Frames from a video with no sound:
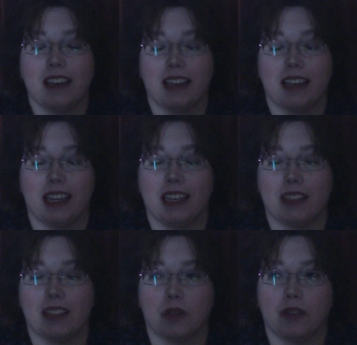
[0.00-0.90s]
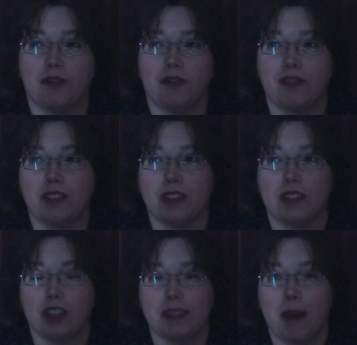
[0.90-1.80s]
He sort of
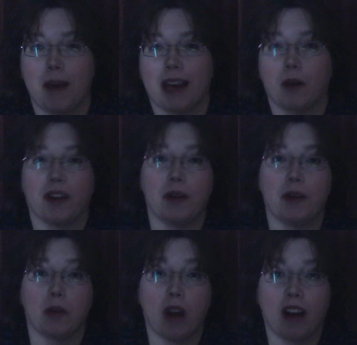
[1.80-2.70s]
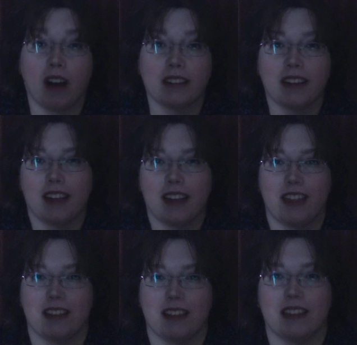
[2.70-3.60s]
looks back at where he went wrong,
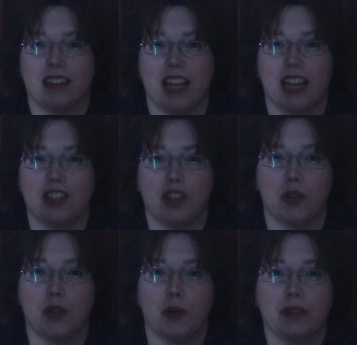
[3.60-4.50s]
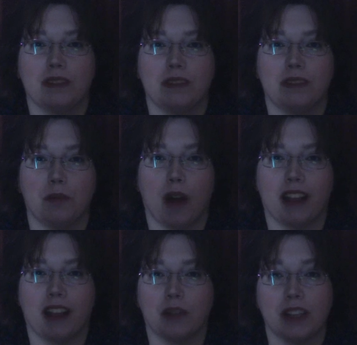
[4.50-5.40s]
things that led to
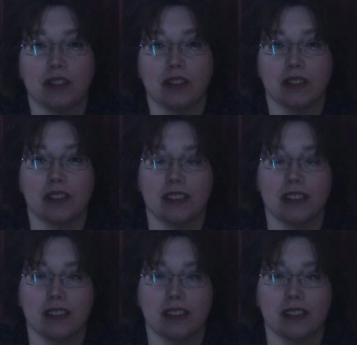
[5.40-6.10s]
Brian and Rachel's